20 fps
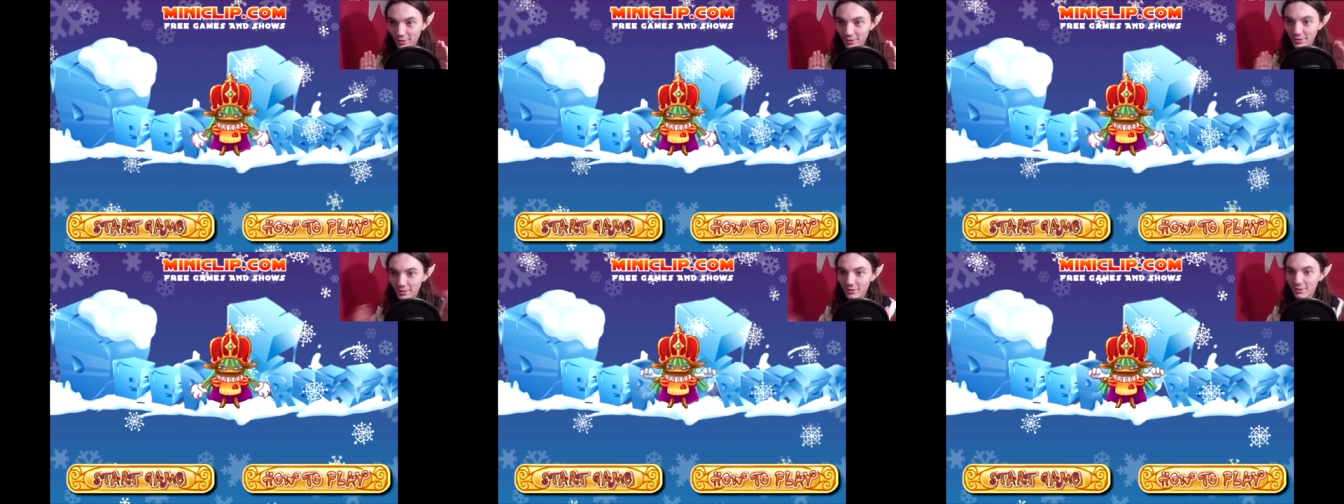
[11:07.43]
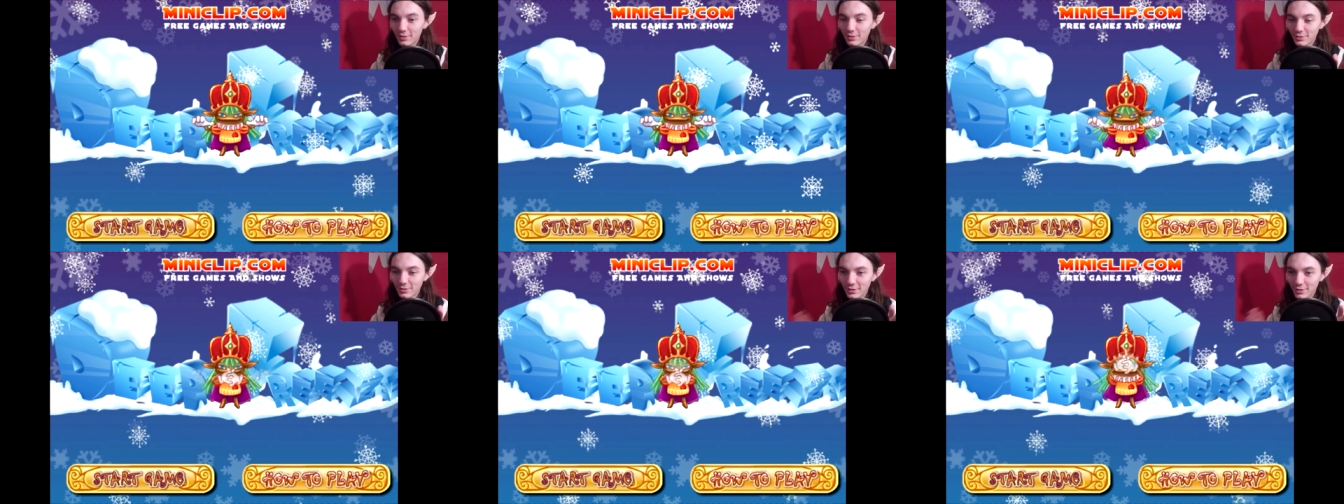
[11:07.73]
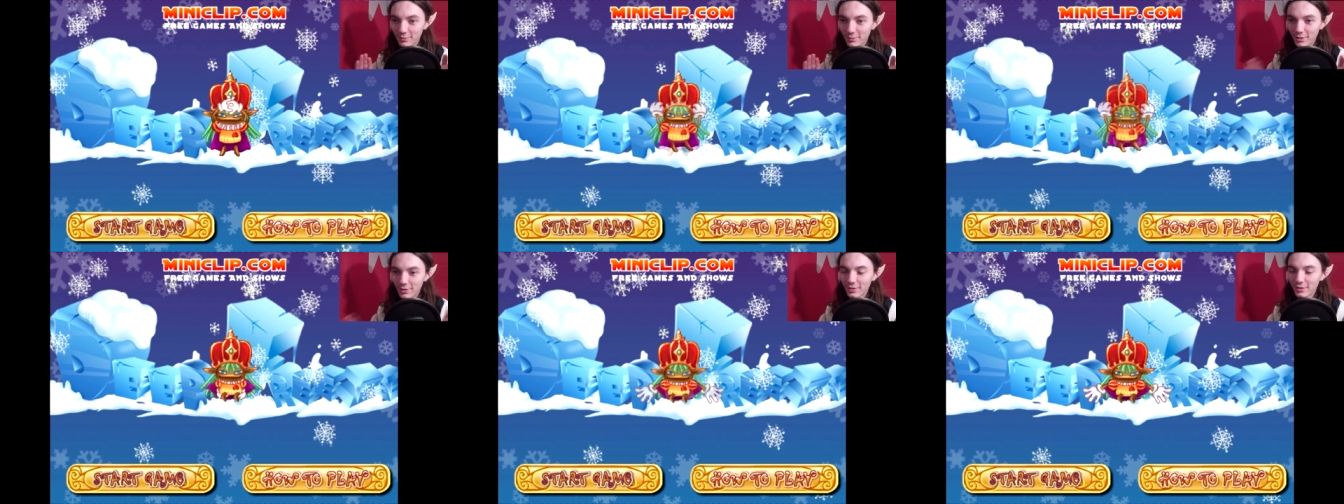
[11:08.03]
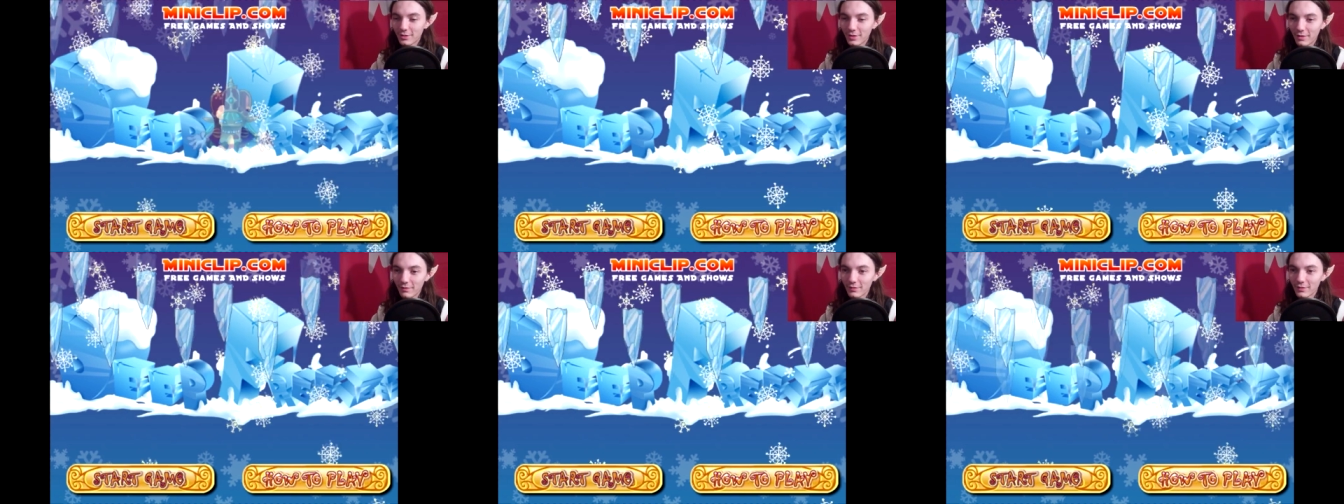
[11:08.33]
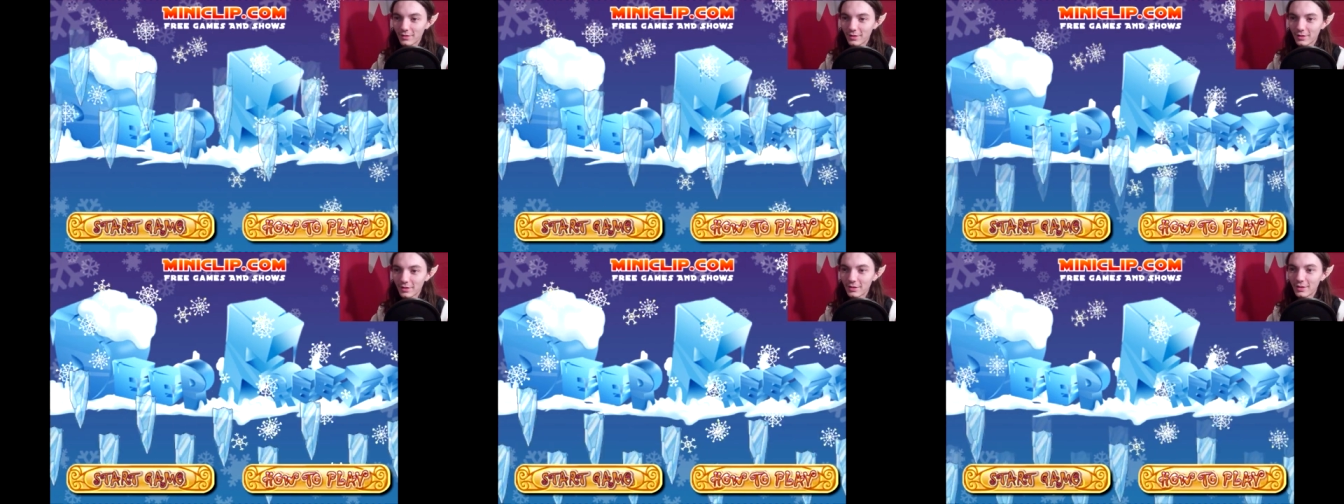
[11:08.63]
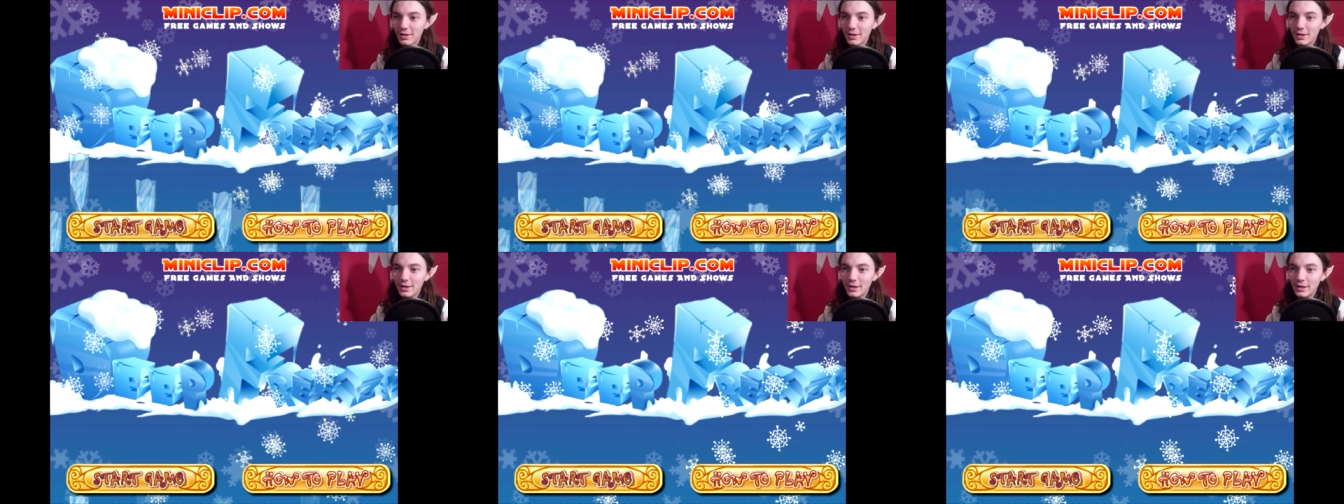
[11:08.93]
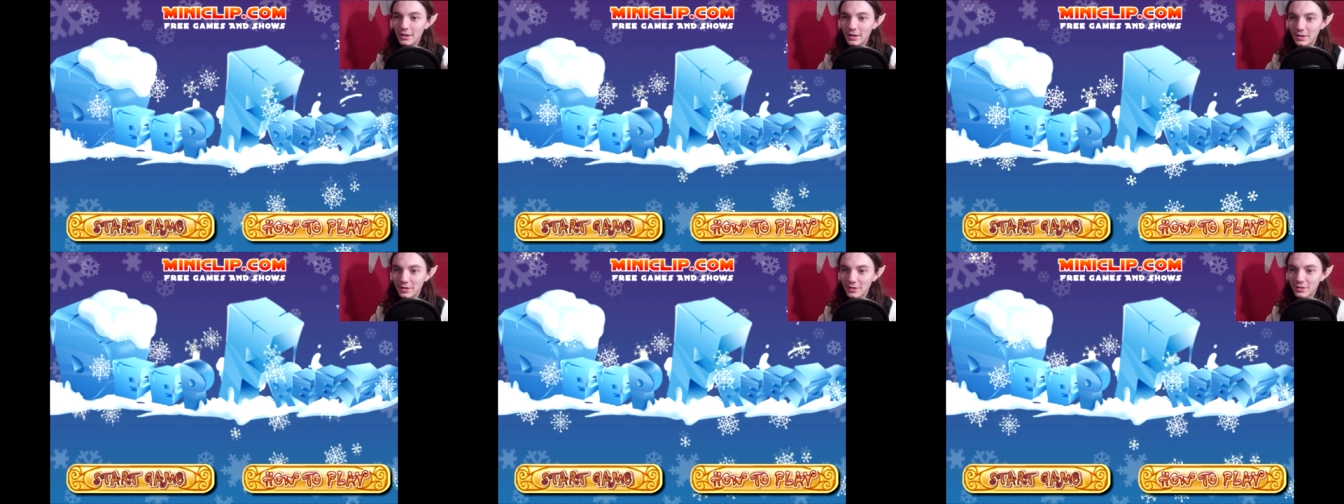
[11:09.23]
nostalgic about it and everything.
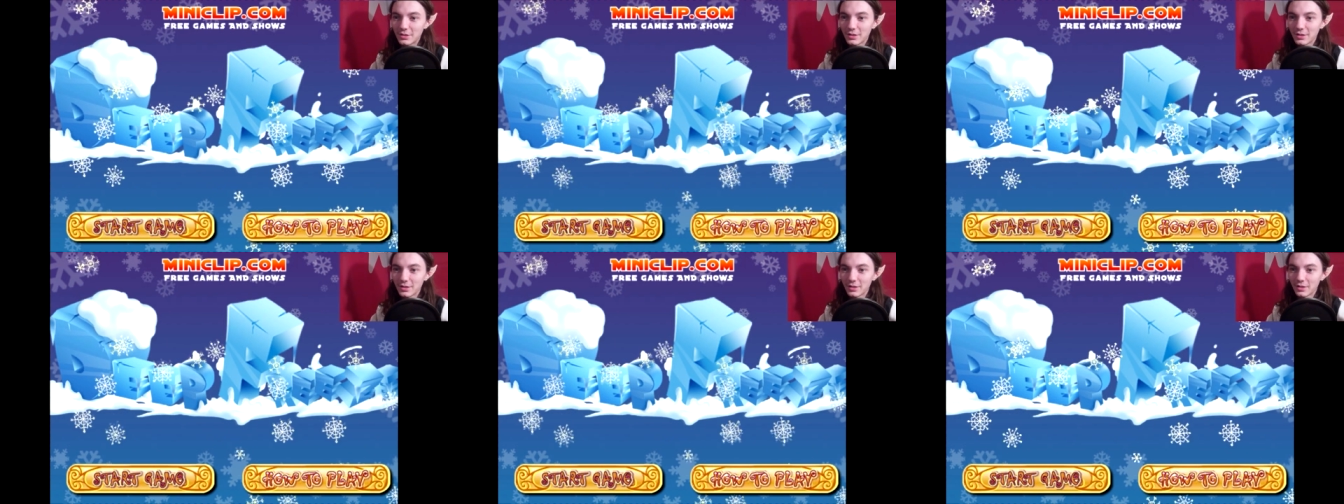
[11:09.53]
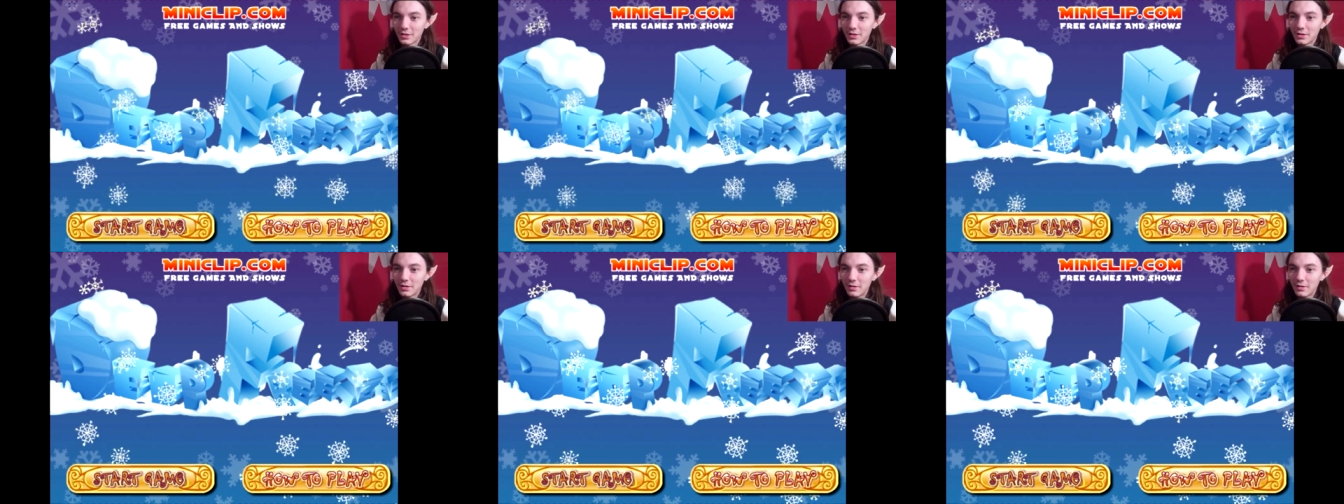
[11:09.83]
It's just.